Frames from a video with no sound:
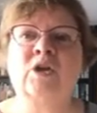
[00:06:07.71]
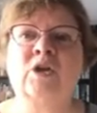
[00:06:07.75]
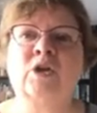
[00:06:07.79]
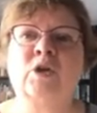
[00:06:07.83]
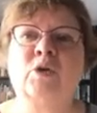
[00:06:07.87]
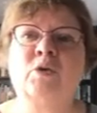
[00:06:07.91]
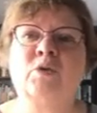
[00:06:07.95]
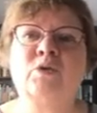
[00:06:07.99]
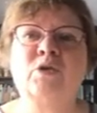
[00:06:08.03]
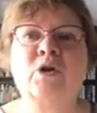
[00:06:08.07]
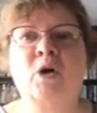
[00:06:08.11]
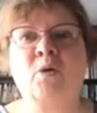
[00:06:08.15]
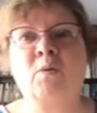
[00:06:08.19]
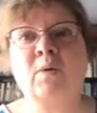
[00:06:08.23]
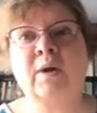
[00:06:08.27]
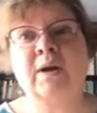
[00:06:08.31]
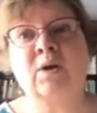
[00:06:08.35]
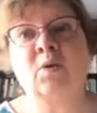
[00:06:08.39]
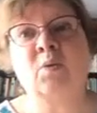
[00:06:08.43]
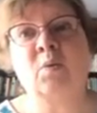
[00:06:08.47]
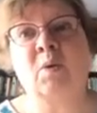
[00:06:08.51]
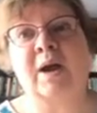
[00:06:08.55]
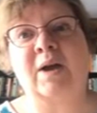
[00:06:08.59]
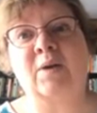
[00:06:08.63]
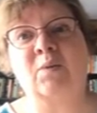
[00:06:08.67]
You know it
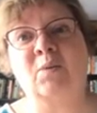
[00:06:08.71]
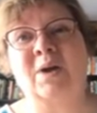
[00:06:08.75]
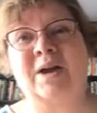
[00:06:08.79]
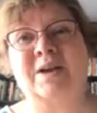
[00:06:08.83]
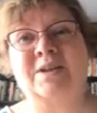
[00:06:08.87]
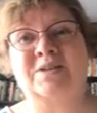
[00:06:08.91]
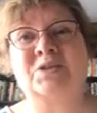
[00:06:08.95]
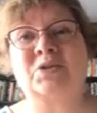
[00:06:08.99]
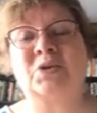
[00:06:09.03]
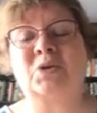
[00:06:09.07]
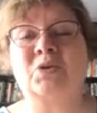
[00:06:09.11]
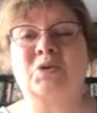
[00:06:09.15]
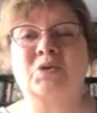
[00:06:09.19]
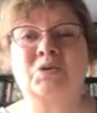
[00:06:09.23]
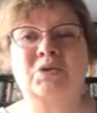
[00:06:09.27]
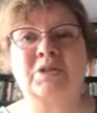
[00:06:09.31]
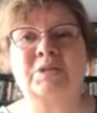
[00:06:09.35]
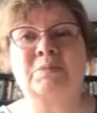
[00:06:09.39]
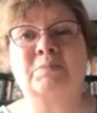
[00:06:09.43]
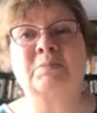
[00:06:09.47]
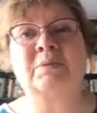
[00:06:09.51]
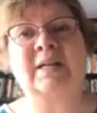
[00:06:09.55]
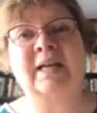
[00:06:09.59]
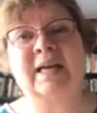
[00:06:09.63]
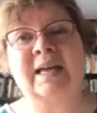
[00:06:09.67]
quite well, so you
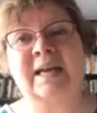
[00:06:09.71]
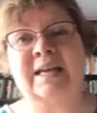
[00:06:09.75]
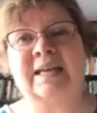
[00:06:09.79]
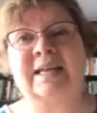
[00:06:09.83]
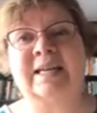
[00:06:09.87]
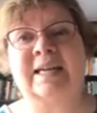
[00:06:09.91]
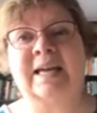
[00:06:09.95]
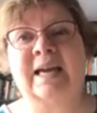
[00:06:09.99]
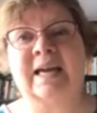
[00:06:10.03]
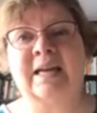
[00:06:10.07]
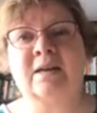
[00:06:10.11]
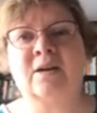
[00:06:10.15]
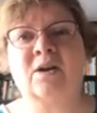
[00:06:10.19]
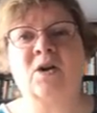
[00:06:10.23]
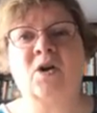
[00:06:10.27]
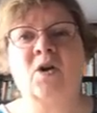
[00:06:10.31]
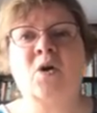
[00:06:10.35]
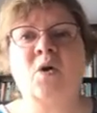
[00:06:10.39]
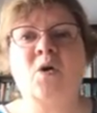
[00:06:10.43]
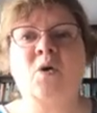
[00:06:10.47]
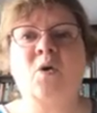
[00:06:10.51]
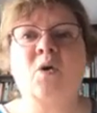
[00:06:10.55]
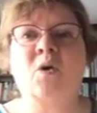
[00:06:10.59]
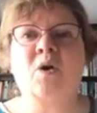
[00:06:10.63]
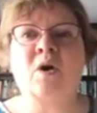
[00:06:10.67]
just play it again.
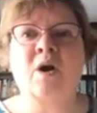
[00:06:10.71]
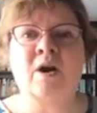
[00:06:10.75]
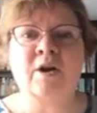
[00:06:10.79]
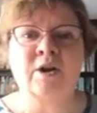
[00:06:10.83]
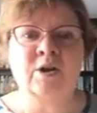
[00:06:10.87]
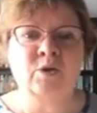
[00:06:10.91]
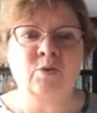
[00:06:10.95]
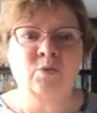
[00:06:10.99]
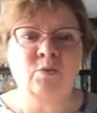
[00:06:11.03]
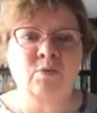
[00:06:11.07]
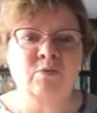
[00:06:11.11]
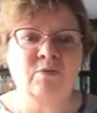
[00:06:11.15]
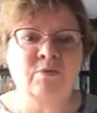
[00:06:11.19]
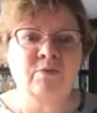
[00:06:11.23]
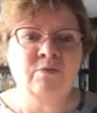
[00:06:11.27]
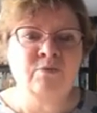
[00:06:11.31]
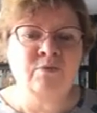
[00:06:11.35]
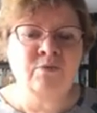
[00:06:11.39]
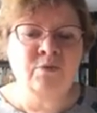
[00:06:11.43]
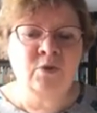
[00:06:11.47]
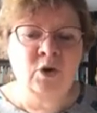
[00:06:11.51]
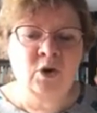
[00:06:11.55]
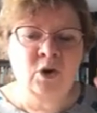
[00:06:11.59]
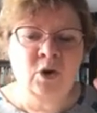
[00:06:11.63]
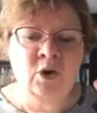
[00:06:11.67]
Or are you
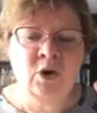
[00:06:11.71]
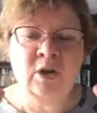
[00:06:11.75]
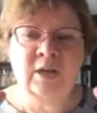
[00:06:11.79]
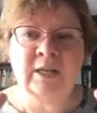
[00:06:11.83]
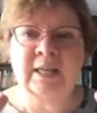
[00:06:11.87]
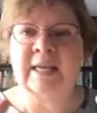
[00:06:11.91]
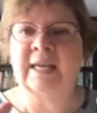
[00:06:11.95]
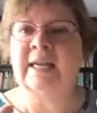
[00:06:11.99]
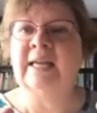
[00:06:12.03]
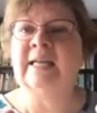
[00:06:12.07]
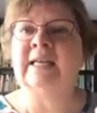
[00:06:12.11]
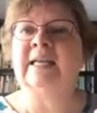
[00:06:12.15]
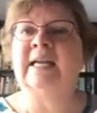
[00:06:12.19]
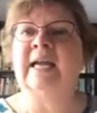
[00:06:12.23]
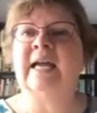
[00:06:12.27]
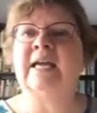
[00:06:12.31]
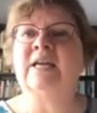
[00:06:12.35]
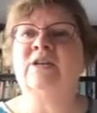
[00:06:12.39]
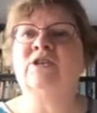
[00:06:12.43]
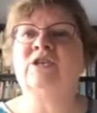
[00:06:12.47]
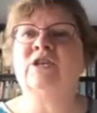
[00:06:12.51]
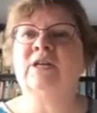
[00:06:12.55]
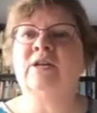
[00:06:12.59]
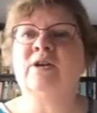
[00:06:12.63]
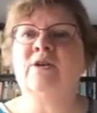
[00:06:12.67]
fully
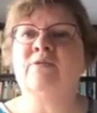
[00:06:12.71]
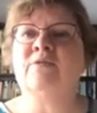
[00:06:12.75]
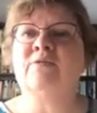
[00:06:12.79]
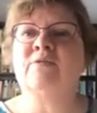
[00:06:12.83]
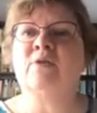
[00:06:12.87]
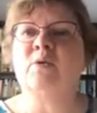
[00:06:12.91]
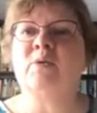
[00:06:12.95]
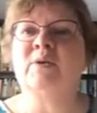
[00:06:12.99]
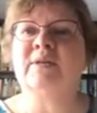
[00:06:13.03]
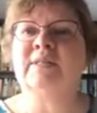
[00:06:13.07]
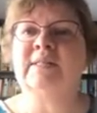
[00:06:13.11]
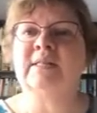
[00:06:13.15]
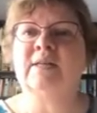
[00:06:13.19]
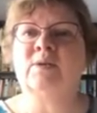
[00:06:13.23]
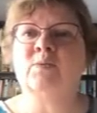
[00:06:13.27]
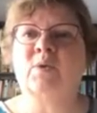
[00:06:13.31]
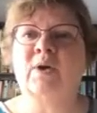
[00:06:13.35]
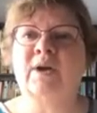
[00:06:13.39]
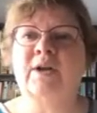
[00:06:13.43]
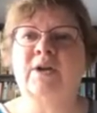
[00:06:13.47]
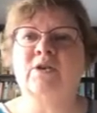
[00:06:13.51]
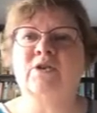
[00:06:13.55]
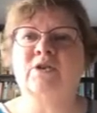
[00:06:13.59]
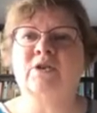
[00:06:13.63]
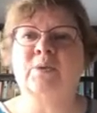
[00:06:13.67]
engaging your focus in
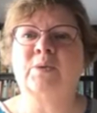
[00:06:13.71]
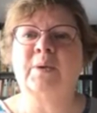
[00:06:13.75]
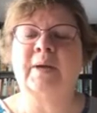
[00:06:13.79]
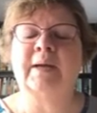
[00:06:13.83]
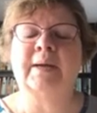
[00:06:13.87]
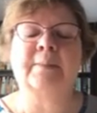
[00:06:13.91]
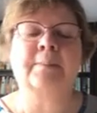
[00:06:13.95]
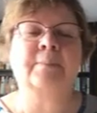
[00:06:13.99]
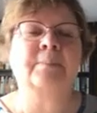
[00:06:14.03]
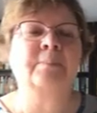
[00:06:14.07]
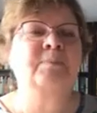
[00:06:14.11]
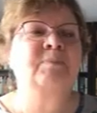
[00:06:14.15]
what you're doing?